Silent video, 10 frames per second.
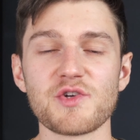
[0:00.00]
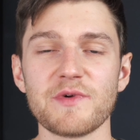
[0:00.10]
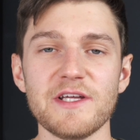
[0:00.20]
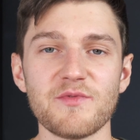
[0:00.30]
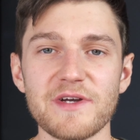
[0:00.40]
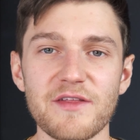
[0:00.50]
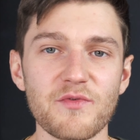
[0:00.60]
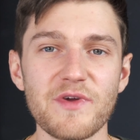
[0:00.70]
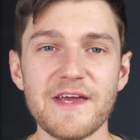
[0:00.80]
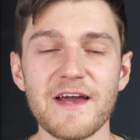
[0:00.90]

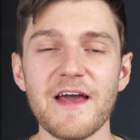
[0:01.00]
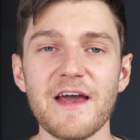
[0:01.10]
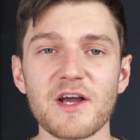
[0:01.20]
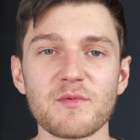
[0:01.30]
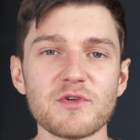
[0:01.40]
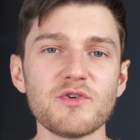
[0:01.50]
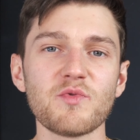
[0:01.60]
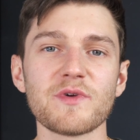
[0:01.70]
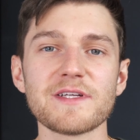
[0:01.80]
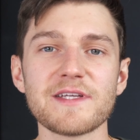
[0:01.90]
2023,
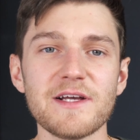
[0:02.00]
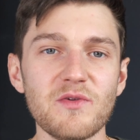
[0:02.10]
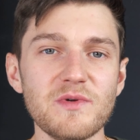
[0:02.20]
commercial real estate